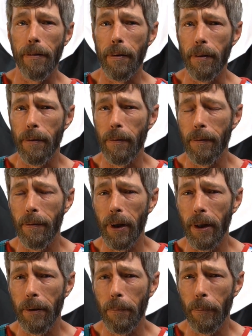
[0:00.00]
and
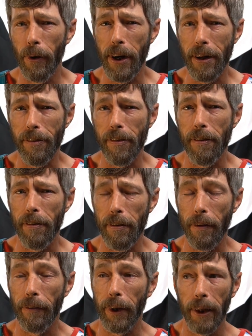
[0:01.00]
brands and
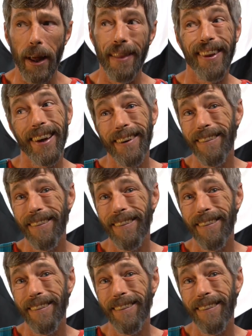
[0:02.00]
stuff like that